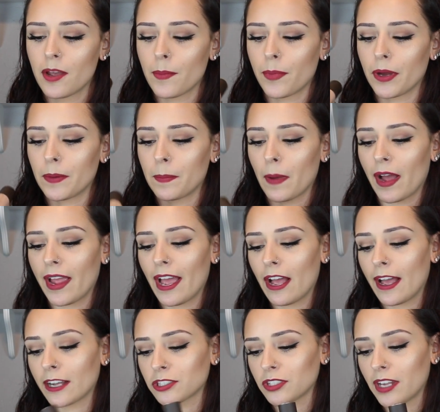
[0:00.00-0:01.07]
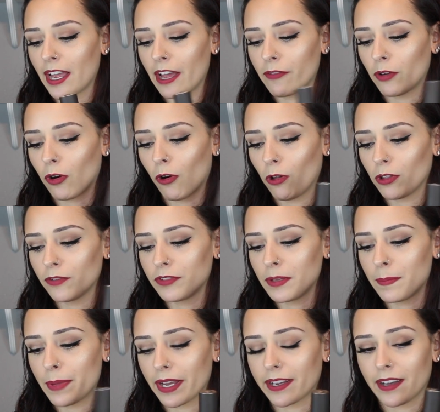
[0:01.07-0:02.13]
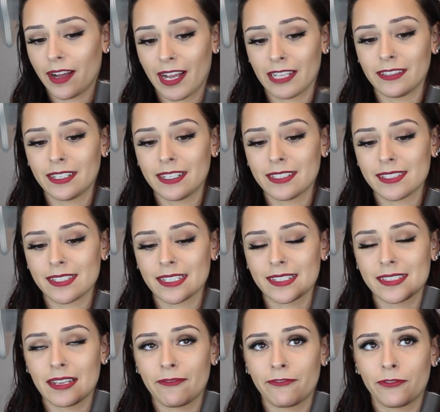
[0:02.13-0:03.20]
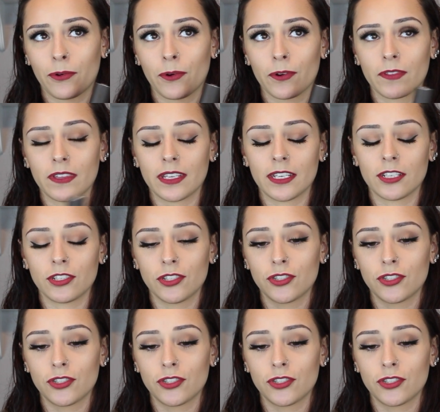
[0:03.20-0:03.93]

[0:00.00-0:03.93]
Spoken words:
But I actually have all of the BECCA highlights except for the